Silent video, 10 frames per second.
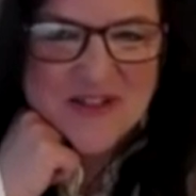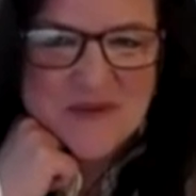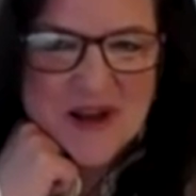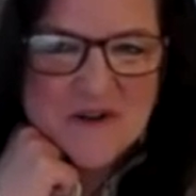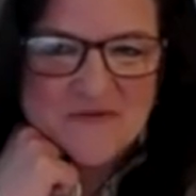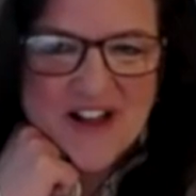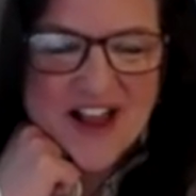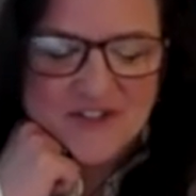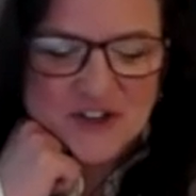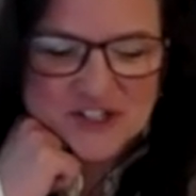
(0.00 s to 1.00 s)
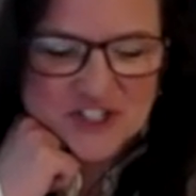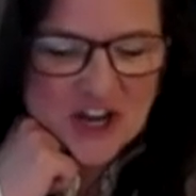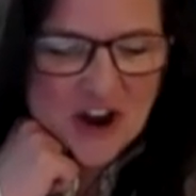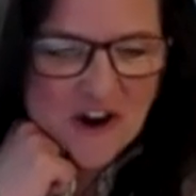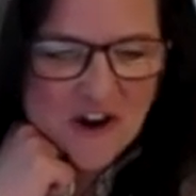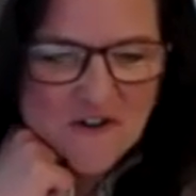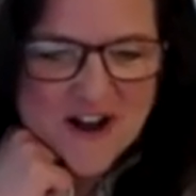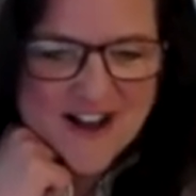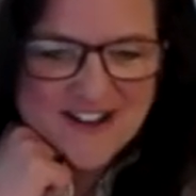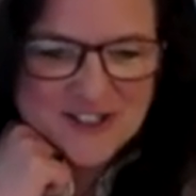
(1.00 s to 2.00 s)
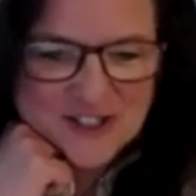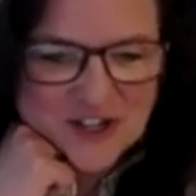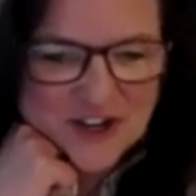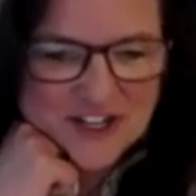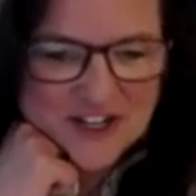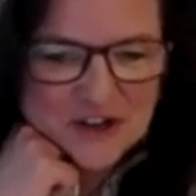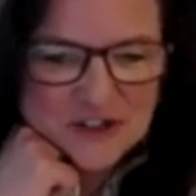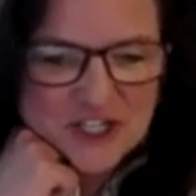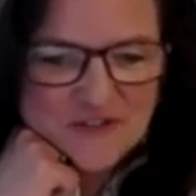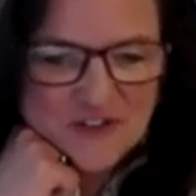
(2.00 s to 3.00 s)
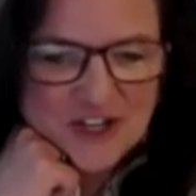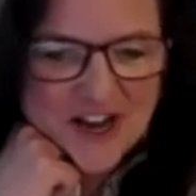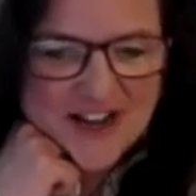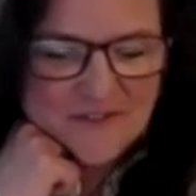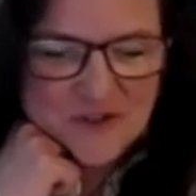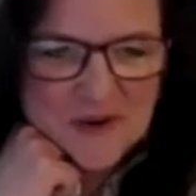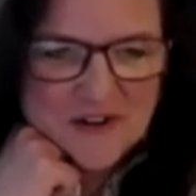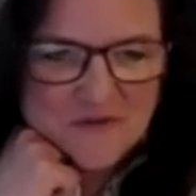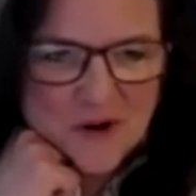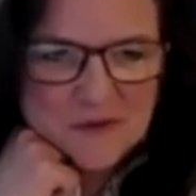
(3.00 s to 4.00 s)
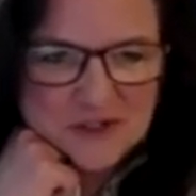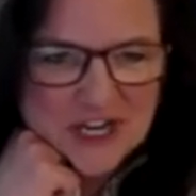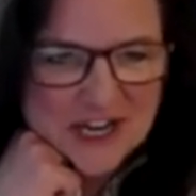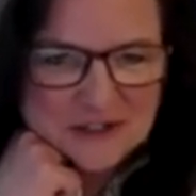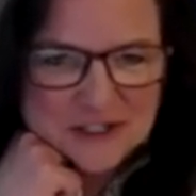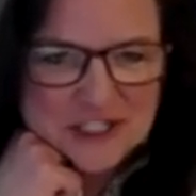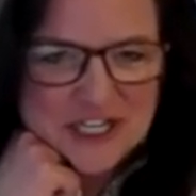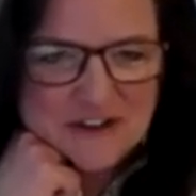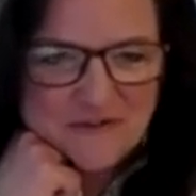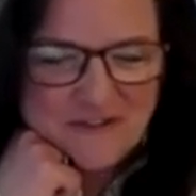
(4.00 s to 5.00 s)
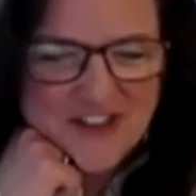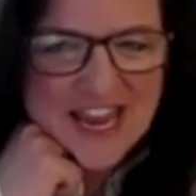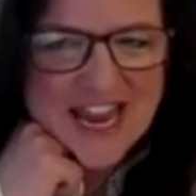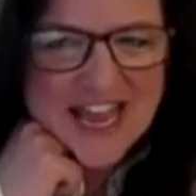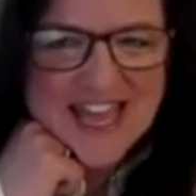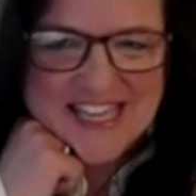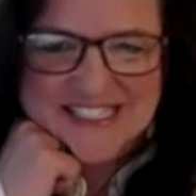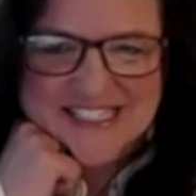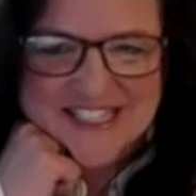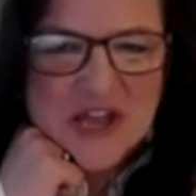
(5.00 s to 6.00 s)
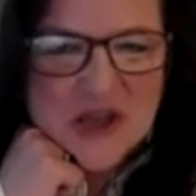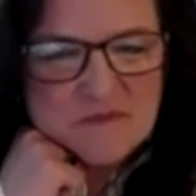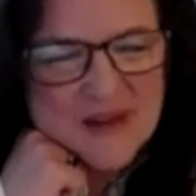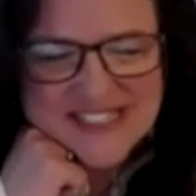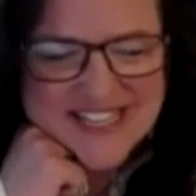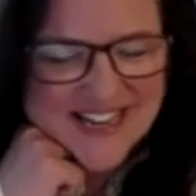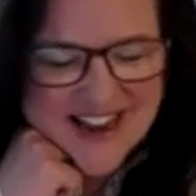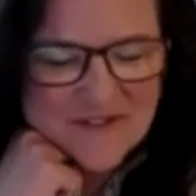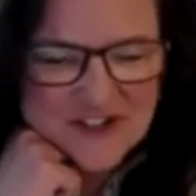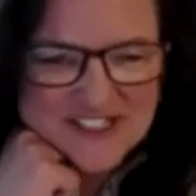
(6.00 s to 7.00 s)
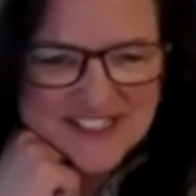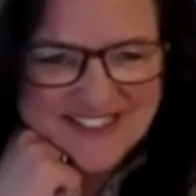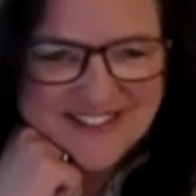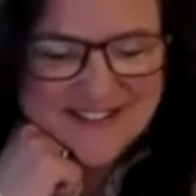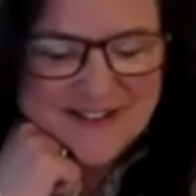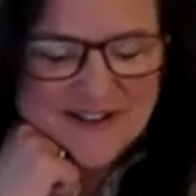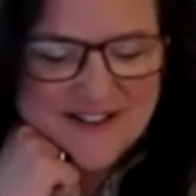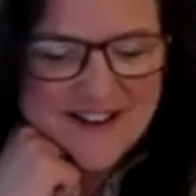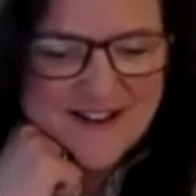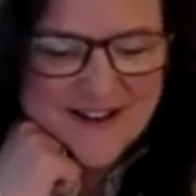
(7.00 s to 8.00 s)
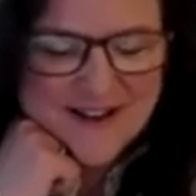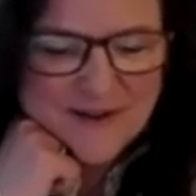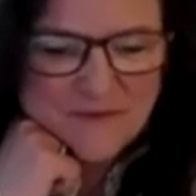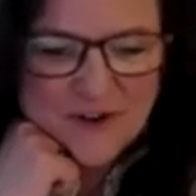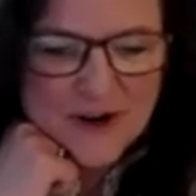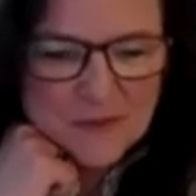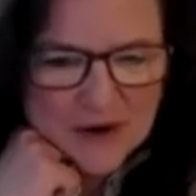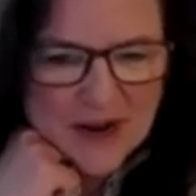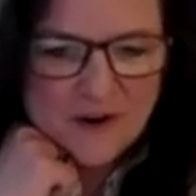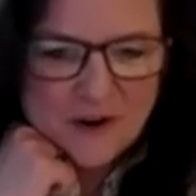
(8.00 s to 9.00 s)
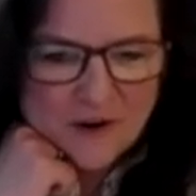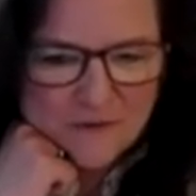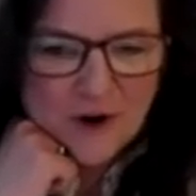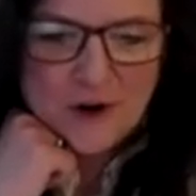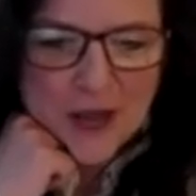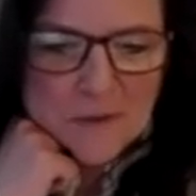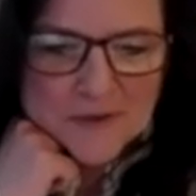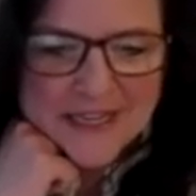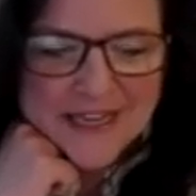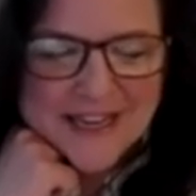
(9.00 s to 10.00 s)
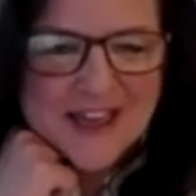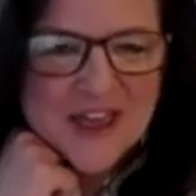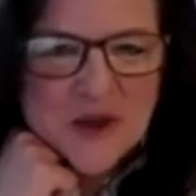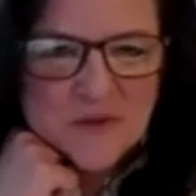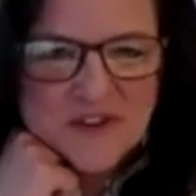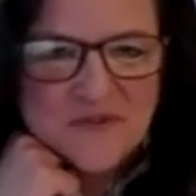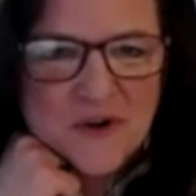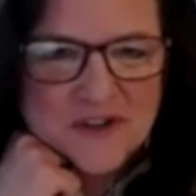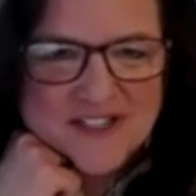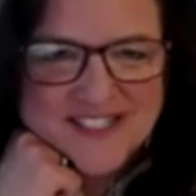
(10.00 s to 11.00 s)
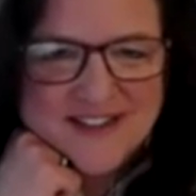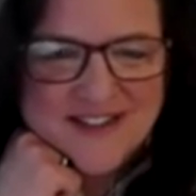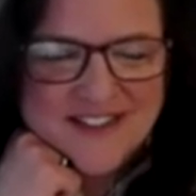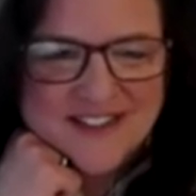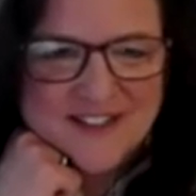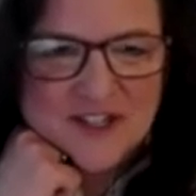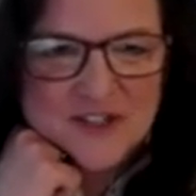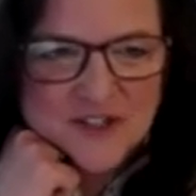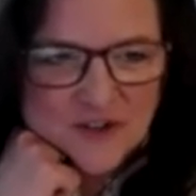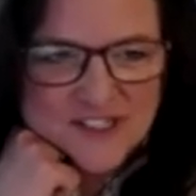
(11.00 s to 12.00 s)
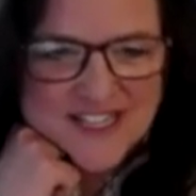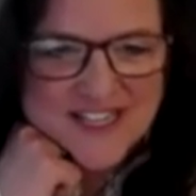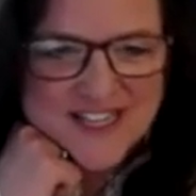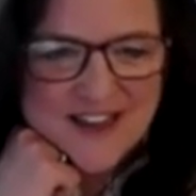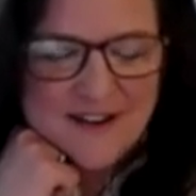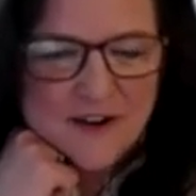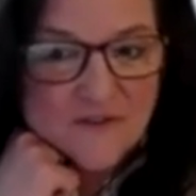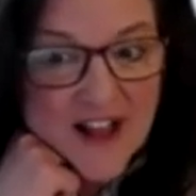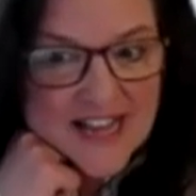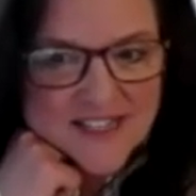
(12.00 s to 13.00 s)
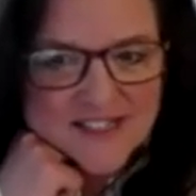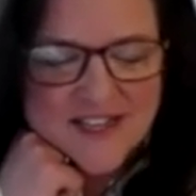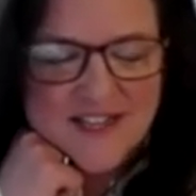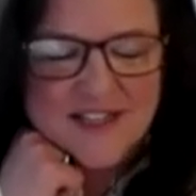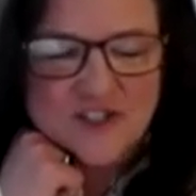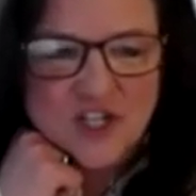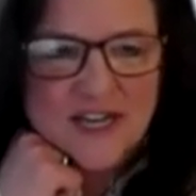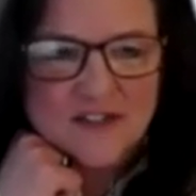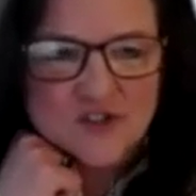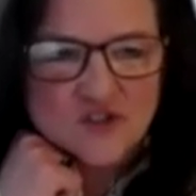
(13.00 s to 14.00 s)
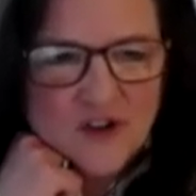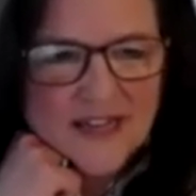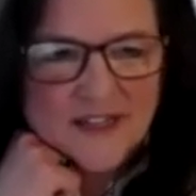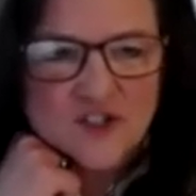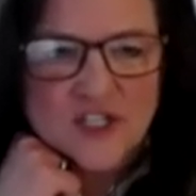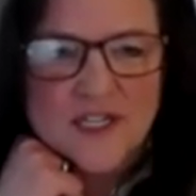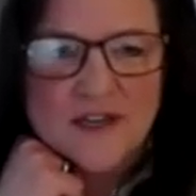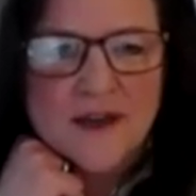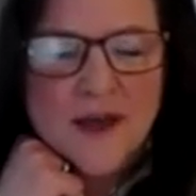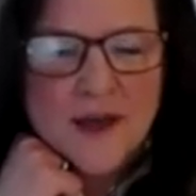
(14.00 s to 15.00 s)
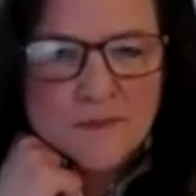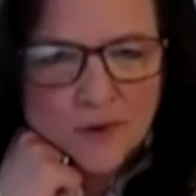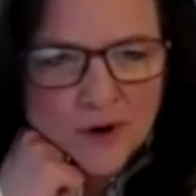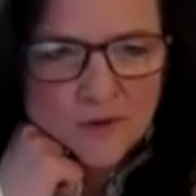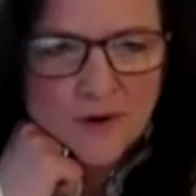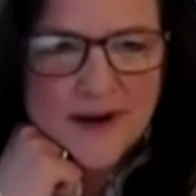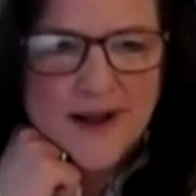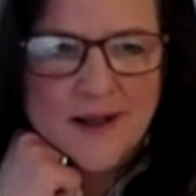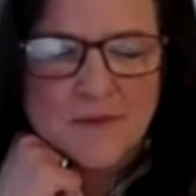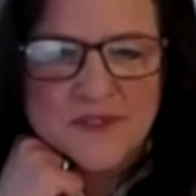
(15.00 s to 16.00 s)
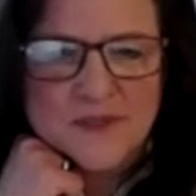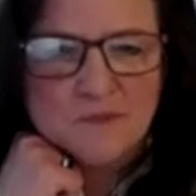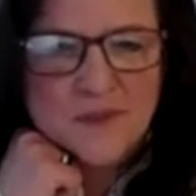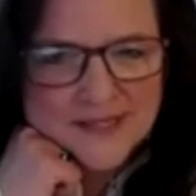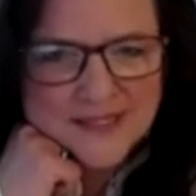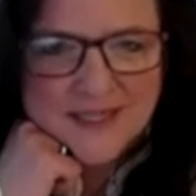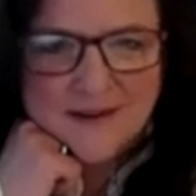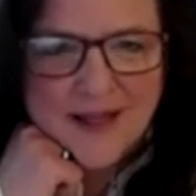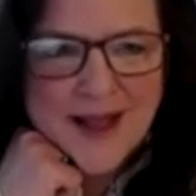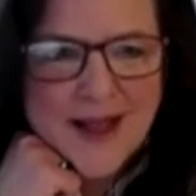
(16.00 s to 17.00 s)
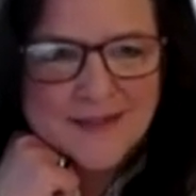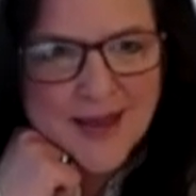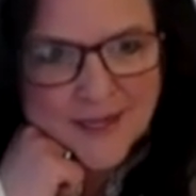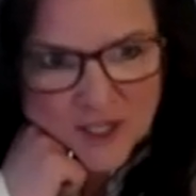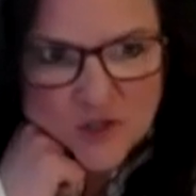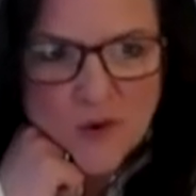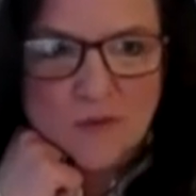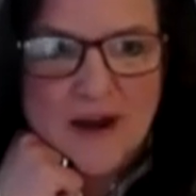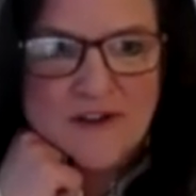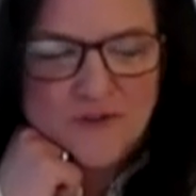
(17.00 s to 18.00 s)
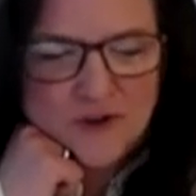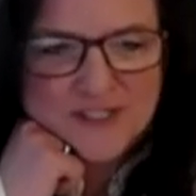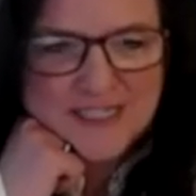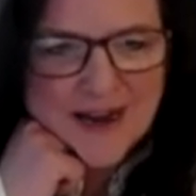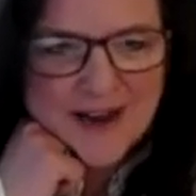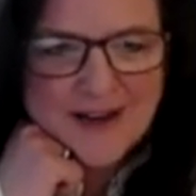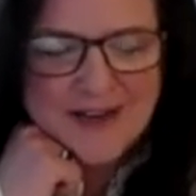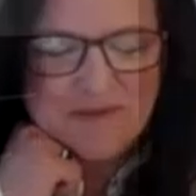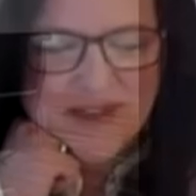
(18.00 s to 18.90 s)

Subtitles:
about 5 years ago, I started Achieve Unite after being a former channel chief, and best thing I ever did. And I am very proud of our company. We focus in consulting and advising and channel strategy, programs, best in class. How do you do it right first time?